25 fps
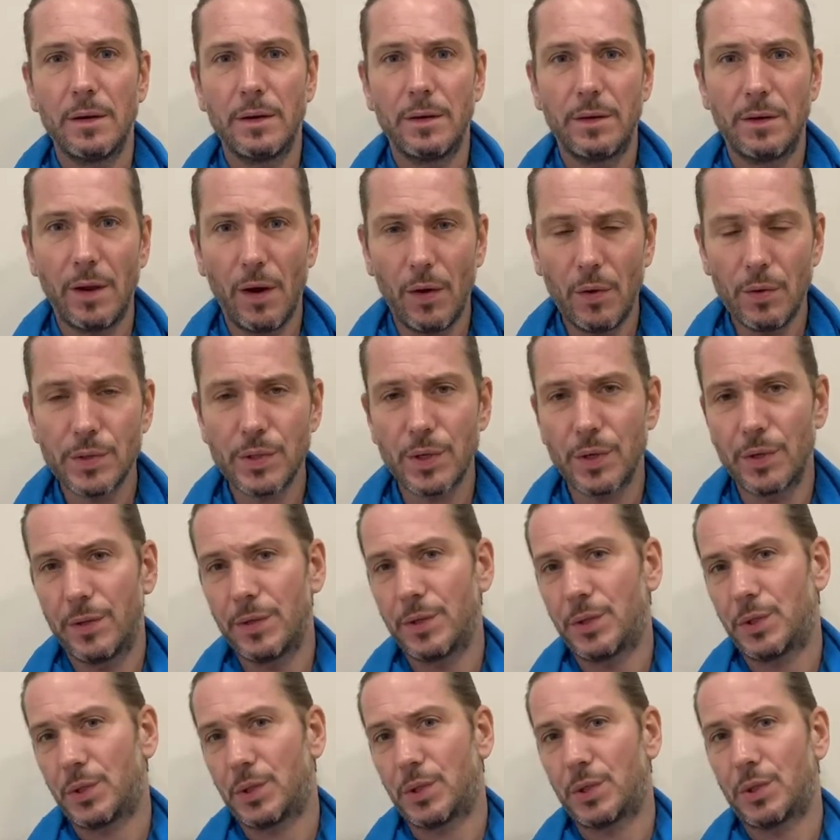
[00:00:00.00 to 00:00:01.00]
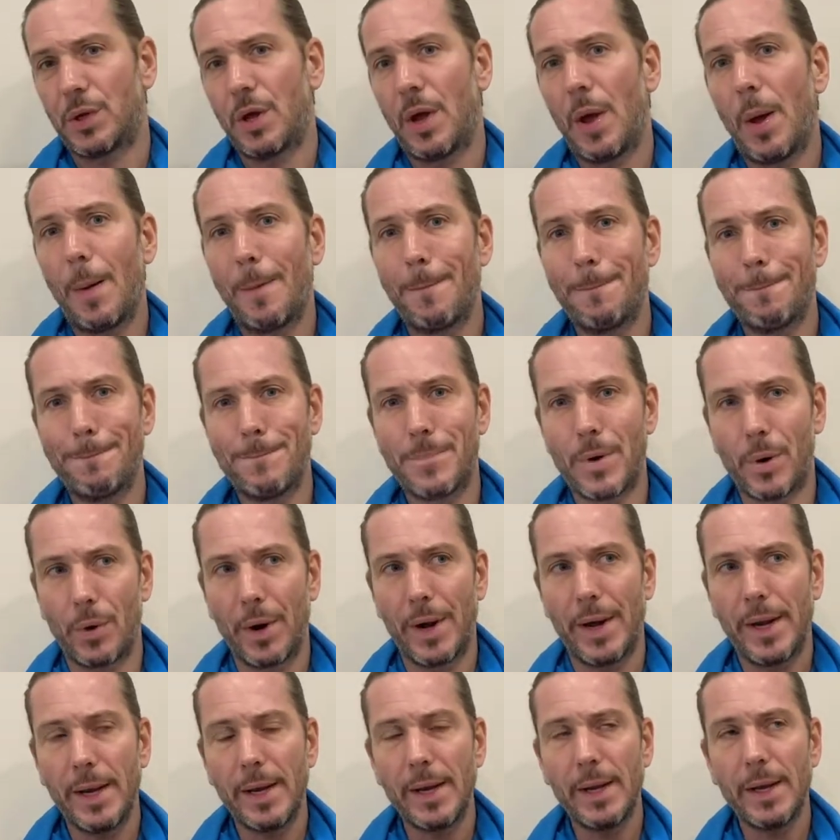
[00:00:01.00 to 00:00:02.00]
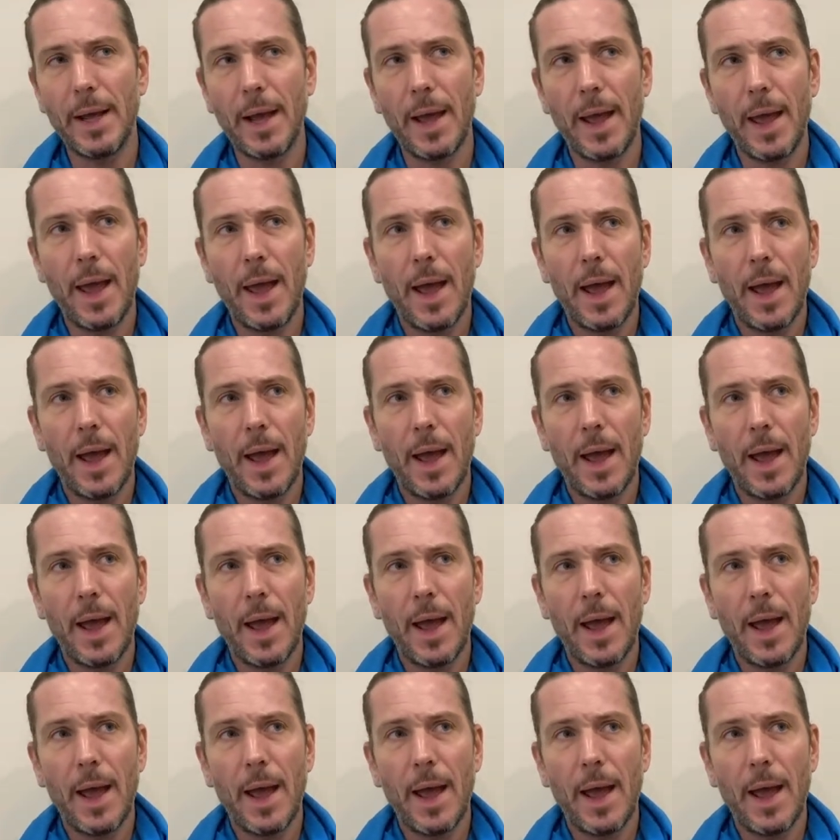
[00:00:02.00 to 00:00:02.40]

doesn't bring